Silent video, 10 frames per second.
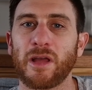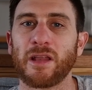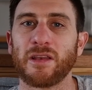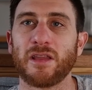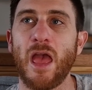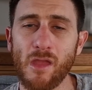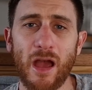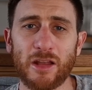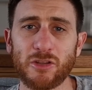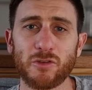And
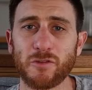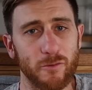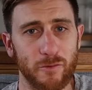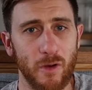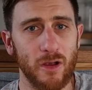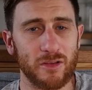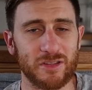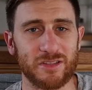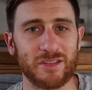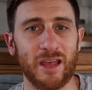I'd go so far as
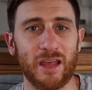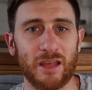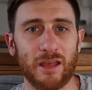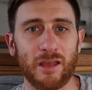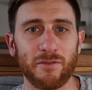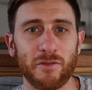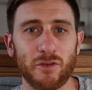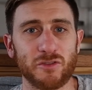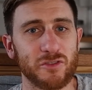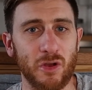to say, if
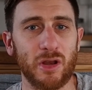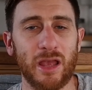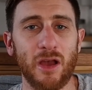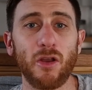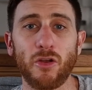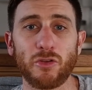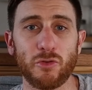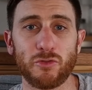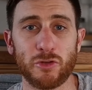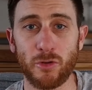you're starting out on
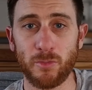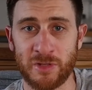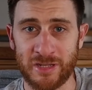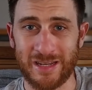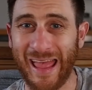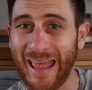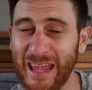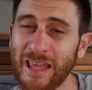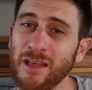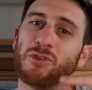YouTube
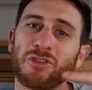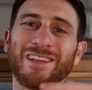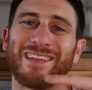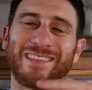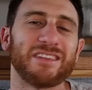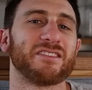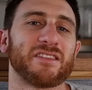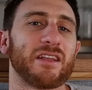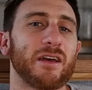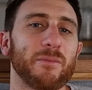today, you should get this
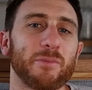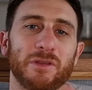set up.